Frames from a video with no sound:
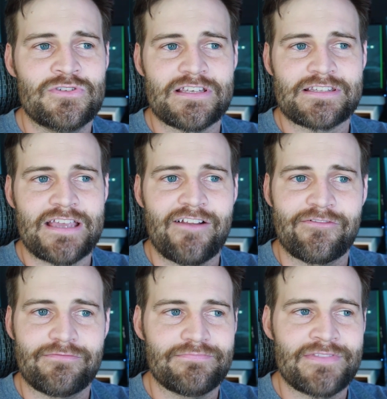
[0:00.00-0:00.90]
just kind of,
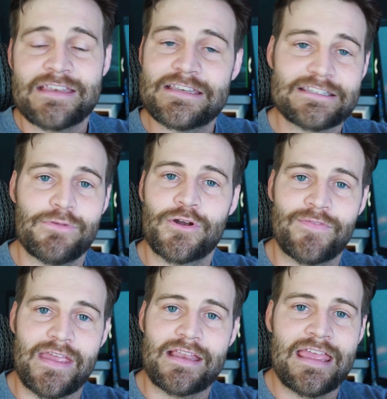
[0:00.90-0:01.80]
they just motivate.